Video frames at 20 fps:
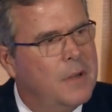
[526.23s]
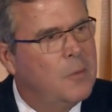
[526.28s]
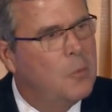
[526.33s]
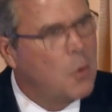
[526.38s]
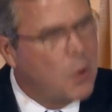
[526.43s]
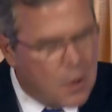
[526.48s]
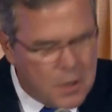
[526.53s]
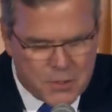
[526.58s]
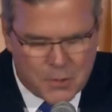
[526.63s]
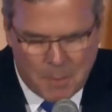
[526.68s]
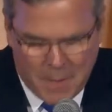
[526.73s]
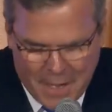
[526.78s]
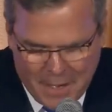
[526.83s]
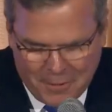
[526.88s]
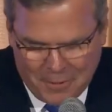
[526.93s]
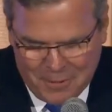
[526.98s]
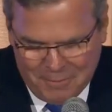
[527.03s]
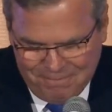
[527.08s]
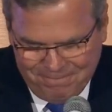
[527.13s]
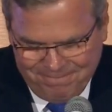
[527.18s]
words
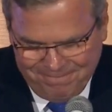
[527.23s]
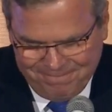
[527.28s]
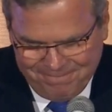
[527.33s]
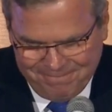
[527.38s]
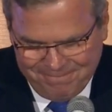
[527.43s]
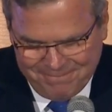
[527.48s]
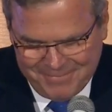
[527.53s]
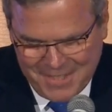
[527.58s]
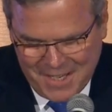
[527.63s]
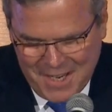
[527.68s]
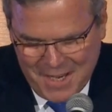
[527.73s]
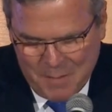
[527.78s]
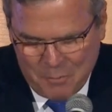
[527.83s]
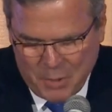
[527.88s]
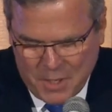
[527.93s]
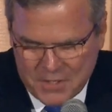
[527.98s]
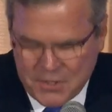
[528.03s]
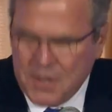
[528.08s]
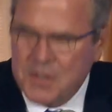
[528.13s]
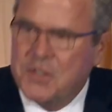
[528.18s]
matter.
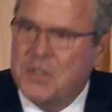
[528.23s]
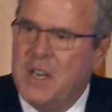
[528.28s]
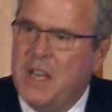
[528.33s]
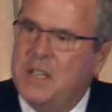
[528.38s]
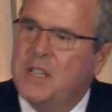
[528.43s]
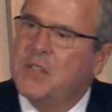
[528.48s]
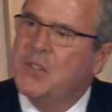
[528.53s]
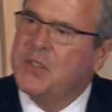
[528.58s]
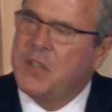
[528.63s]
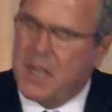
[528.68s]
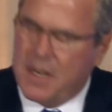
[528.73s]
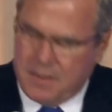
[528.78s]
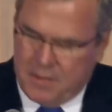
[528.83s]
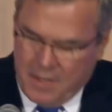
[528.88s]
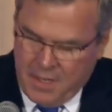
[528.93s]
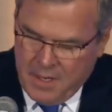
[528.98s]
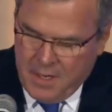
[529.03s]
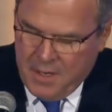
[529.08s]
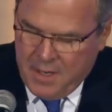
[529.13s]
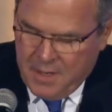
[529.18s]
Presidents need to
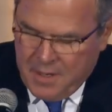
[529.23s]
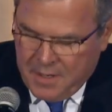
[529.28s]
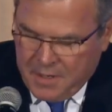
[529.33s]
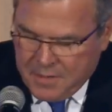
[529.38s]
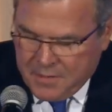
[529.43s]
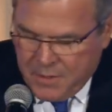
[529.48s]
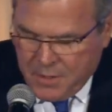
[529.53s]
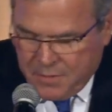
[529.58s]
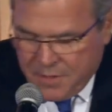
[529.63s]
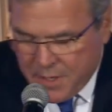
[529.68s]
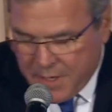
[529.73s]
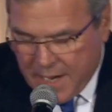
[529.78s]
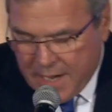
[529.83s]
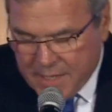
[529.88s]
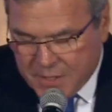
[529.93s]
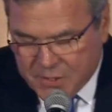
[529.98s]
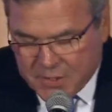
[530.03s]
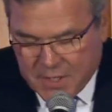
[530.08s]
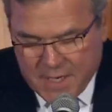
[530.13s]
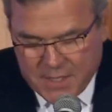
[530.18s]
set
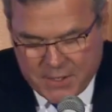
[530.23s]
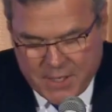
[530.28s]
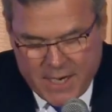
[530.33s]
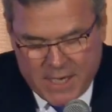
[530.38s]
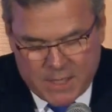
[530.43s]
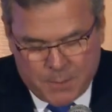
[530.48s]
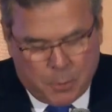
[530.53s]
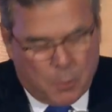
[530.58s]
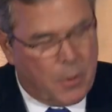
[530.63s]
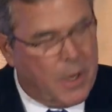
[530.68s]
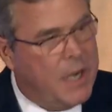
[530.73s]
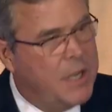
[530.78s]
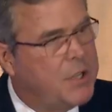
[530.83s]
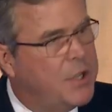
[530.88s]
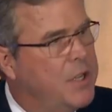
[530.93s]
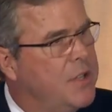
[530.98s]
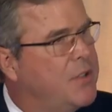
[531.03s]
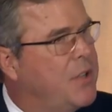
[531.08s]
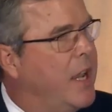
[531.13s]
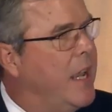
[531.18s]
United States
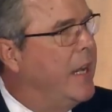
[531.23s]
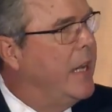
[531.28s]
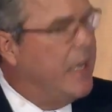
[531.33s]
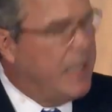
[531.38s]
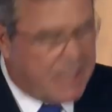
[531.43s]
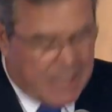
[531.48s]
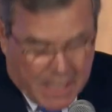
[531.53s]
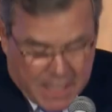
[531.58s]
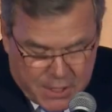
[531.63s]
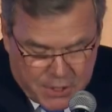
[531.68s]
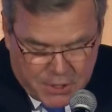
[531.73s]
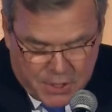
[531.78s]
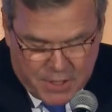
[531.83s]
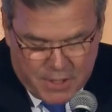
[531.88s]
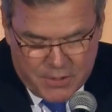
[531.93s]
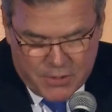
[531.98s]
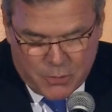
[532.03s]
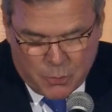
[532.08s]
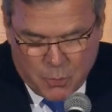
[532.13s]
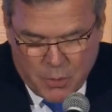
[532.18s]
aspirations and
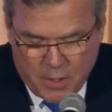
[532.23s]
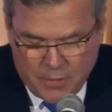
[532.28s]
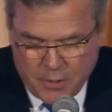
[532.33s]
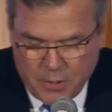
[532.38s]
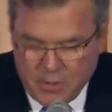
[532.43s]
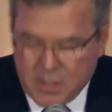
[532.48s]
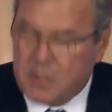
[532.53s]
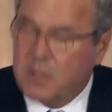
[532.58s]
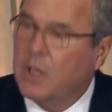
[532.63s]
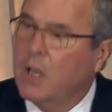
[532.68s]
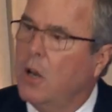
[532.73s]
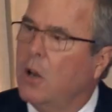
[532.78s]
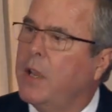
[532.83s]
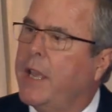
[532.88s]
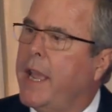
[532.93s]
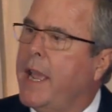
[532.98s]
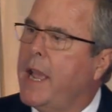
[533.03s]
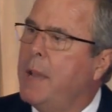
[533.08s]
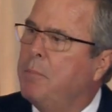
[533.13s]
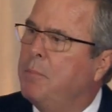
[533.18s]
intentions where there is little
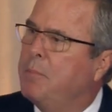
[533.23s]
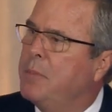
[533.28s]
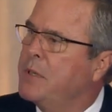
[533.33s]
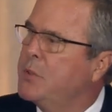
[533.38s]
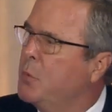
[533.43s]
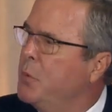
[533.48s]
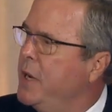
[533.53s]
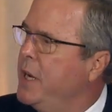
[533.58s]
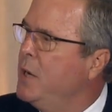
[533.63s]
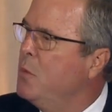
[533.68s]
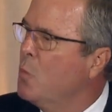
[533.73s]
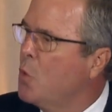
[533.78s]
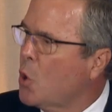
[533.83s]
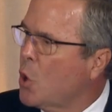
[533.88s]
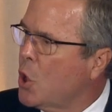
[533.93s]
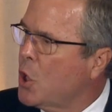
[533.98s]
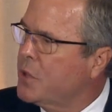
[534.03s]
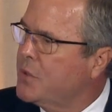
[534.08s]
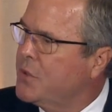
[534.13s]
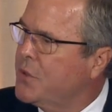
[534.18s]
gap between
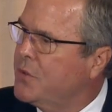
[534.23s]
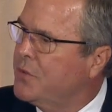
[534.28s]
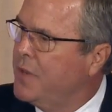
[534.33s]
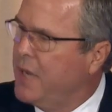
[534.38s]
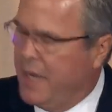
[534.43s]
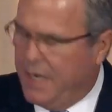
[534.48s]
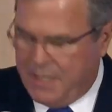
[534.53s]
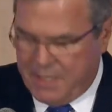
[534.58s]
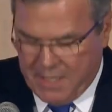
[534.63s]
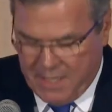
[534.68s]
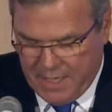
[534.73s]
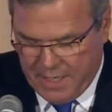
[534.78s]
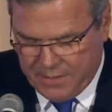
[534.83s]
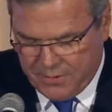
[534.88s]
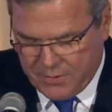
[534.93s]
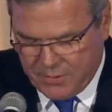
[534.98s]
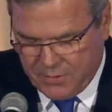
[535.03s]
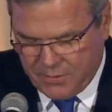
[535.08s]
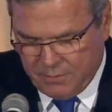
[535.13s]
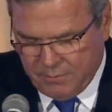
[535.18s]
words and
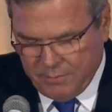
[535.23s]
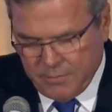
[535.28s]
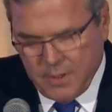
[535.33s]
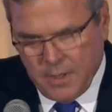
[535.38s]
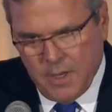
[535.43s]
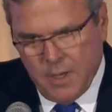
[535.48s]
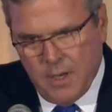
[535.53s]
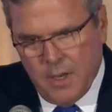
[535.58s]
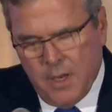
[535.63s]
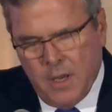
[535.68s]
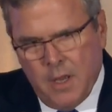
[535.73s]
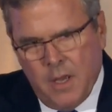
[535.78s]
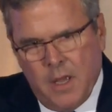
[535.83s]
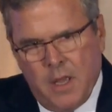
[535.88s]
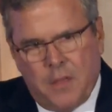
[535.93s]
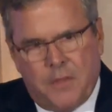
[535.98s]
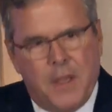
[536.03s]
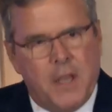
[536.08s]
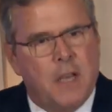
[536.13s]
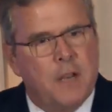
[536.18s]
deeds.
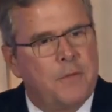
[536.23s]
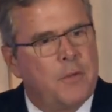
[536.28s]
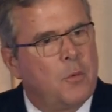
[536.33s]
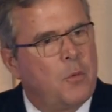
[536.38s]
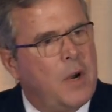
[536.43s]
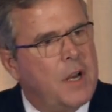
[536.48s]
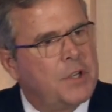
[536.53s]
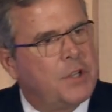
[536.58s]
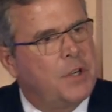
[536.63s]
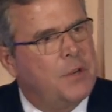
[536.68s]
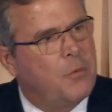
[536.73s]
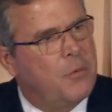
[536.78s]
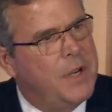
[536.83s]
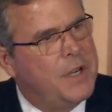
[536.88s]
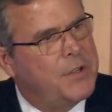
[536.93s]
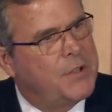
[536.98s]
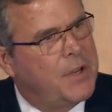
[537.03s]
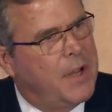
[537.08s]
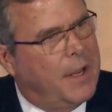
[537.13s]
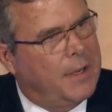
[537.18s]
Think of the Russian
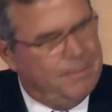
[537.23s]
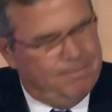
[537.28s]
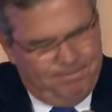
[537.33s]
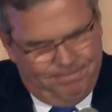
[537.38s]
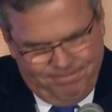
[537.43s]
reset.